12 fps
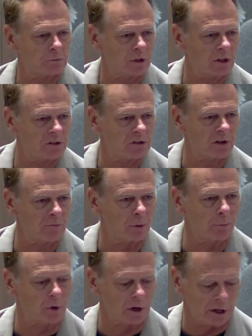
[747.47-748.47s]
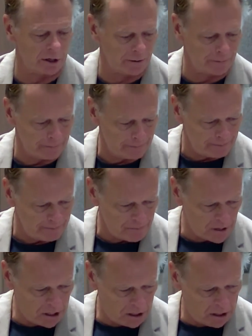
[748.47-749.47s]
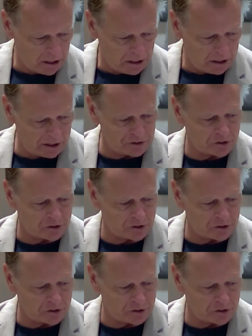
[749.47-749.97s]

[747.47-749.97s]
But let's give them a break. Let's